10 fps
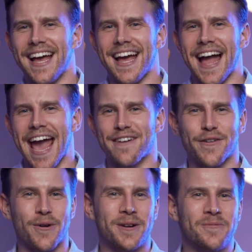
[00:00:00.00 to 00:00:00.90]
Hey
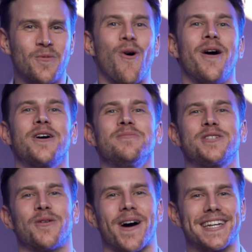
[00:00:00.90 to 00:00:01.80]
everyone, welcome
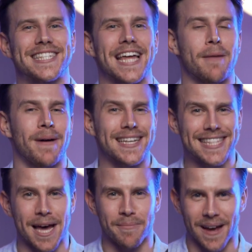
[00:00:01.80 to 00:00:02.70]
to our
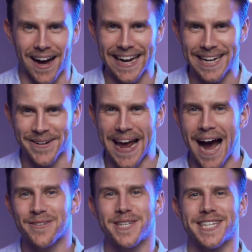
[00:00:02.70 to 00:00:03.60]
step-by-step guide on
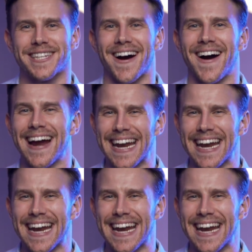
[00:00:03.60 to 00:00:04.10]
how to start an